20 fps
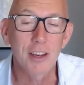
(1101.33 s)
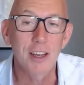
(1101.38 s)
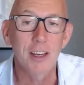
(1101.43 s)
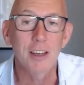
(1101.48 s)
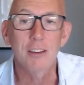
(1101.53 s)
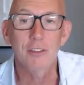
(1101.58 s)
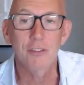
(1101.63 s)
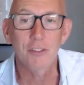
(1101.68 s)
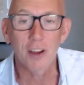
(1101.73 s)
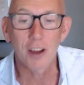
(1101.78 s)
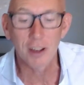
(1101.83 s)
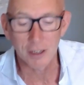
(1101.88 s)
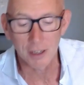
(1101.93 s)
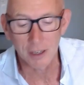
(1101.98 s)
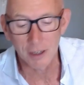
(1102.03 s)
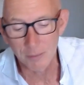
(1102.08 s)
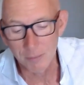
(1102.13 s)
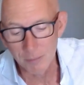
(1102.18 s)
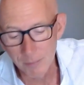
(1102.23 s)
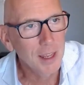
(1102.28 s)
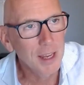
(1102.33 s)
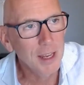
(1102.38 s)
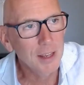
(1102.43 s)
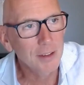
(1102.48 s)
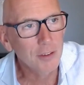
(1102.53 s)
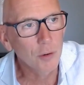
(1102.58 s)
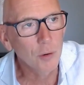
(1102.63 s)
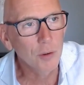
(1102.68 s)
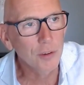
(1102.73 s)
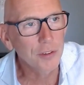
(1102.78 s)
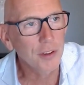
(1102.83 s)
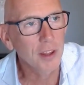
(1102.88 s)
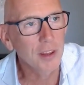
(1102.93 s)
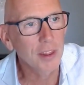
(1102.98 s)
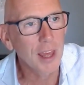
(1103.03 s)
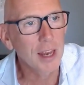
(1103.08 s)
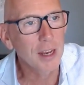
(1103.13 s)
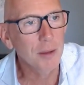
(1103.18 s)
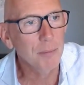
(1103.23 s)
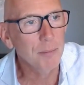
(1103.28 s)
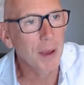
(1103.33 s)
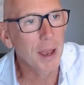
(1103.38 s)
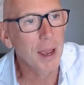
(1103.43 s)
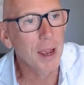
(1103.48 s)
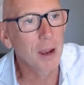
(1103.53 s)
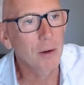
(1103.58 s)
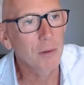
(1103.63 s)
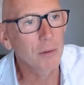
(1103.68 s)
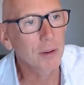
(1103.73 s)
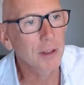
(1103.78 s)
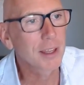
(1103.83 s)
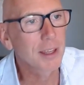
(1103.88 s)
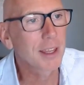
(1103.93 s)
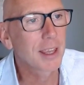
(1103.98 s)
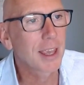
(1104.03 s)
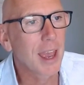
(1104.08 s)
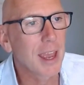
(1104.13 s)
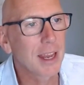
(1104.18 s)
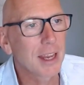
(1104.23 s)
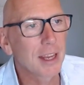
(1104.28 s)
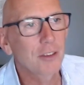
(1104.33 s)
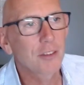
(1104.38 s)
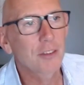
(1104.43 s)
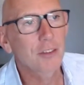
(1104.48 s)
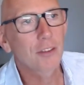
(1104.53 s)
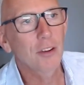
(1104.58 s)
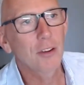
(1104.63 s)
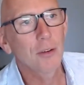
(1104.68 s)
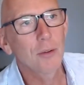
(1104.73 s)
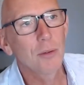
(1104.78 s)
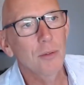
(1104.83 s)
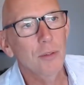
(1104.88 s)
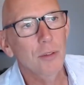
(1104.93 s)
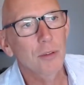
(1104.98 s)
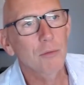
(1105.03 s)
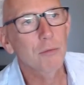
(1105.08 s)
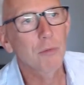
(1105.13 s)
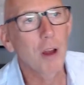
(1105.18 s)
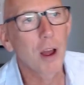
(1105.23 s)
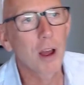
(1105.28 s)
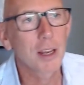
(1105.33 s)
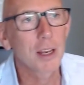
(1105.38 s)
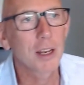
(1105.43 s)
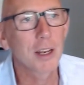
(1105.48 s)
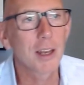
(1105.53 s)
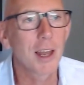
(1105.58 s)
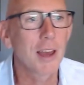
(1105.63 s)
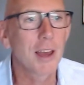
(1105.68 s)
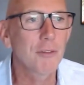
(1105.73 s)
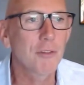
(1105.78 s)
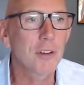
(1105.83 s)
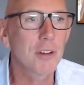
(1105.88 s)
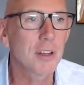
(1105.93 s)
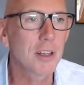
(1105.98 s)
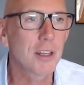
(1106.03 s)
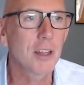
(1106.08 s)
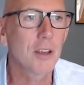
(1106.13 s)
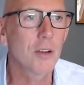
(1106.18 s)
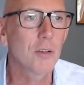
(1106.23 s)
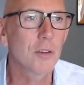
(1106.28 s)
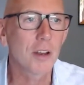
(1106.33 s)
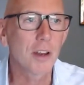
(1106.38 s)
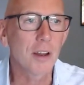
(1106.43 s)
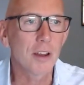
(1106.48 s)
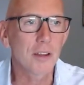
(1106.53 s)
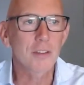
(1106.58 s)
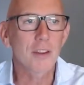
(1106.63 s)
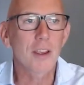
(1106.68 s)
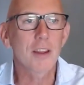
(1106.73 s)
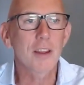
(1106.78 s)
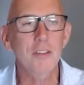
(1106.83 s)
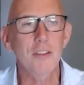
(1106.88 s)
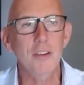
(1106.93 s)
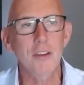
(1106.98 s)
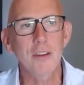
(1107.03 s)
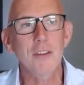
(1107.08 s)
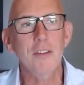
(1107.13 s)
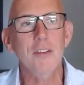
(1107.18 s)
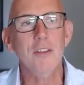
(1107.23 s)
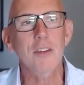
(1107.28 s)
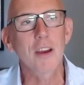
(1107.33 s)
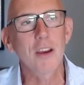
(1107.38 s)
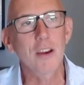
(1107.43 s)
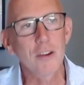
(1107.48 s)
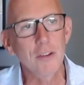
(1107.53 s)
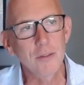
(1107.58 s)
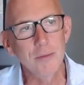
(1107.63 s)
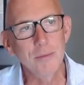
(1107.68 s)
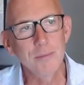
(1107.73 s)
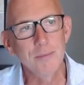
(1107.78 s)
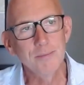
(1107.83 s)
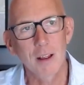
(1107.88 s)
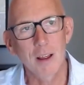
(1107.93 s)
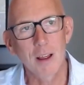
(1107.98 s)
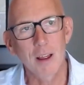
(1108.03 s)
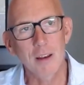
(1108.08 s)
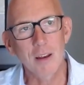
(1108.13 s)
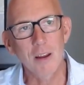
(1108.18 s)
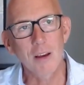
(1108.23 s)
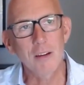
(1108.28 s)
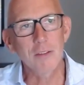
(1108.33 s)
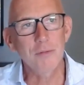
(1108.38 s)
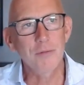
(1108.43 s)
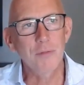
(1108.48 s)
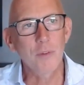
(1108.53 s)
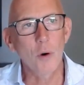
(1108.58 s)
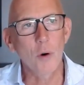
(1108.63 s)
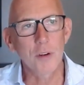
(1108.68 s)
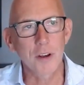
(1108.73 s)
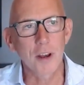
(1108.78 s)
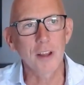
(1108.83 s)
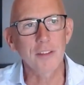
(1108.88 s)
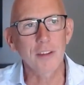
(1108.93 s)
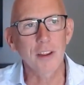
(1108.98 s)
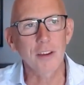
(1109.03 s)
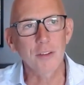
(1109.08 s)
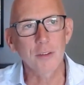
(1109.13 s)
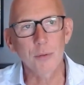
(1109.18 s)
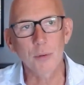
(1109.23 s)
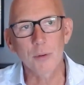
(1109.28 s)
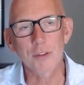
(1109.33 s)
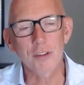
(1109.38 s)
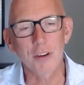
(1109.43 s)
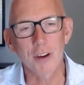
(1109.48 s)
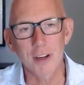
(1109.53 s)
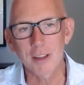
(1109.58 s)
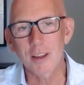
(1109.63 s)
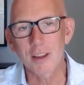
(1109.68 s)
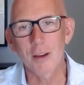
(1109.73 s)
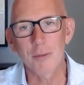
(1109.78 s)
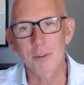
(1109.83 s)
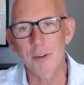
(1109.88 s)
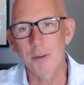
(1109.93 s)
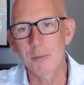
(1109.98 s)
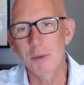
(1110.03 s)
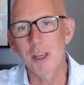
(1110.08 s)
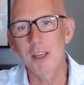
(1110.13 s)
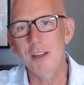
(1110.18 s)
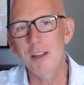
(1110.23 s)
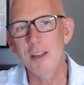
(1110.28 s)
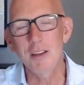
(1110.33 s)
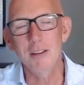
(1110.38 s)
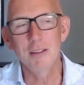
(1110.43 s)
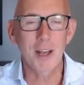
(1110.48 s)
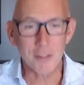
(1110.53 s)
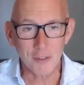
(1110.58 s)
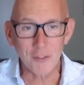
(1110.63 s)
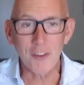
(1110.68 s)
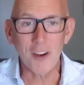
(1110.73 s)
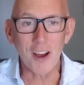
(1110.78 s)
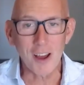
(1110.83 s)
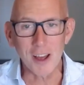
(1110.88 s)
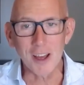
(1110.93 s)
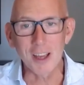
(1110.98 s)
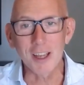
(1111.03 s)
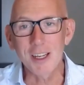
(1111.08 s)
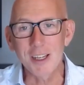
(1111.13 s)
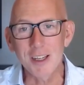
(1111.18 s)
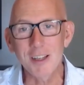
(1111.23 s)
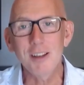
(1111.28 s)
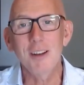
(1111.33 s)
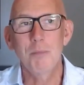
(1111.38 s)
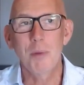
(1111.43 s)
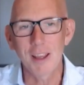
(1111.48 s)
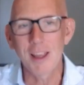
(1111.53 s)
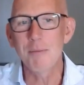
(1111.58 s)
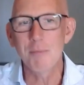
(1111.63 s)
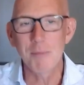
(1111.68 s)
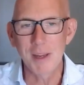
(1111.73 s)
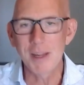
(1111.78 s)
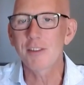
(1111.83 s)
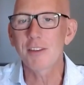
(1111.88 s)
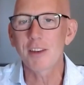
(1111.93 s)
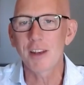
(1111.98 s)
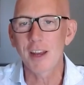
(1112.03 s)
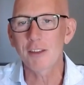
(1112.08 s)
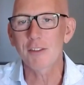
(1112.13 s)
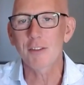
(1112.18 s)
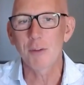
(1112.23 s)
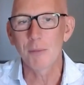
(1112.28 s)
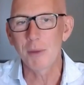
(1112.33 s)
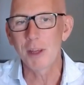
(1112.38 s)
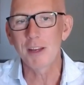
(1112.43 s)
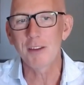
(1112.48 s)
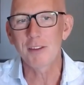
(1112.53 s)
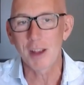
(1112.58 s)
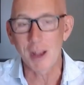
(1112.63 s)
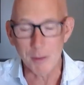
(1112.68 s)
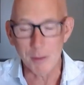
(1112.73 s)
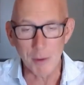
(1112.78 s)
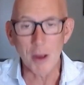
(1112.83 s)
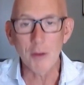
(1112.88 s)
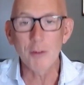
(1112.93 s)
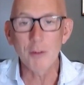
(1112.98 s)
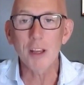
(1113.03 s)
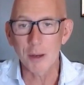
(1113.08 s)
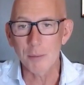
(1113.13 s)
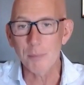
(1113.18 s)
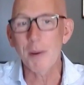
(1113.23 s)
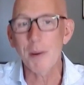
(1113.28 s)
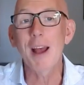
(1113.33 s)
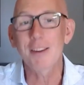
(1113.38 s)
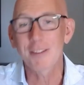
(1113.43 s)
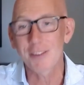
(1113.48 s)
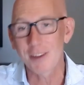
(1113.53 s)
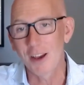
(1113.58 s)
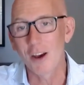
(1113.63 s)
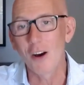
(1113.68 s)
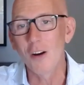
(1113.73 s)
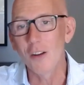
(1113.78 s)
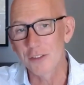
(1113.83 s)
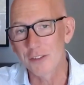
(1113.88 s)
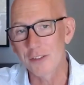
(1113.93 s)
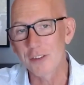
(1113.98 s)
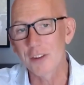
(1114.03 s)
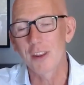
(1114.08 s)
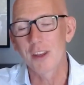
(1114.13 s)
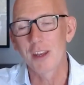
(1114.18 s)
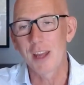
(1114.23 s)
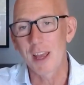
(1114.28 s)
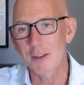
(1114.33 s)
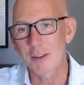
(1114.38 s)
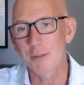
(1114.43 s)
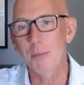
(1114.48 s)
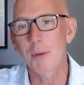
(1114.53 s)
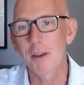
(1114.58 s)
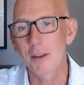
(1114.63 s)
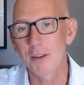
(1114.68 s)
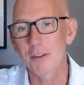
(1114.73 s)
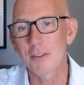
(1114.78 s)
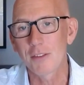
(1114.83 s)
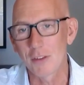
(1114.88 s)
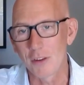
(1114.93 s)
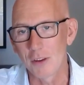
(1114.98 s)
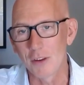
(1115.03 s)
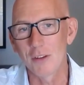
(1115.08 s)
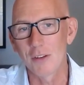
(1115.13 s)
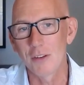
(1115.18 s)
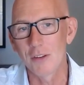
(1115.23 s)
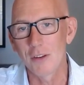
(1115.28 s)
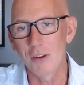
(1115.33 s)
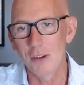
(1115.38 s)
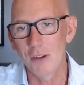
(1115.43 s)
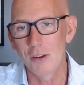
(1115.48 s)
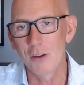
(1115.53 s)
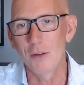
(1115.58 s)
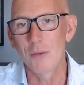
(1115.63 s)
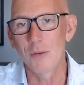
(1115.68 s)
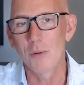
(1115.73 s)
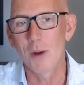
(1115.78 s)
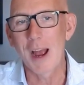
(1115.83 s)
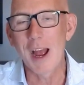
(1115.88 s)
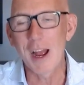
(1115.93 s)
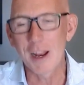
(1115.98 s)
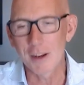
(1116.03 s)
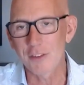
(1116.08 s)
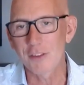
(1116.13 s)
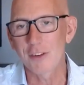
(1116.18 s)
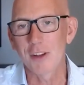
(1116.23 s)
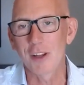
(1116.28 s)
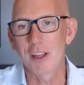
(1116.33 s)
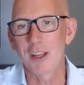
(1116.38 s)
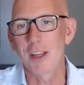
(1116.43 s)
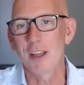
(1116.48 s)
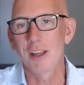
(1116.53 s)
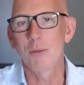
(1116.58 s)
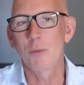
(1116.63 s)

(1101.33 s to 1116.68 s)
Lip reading: you need to find them. It's also then about getting to the right level in the organization. So a lot of organizations will try and come to me. That's fine, but it means an extra meeting. I'm only going to pass it on to the next person who actually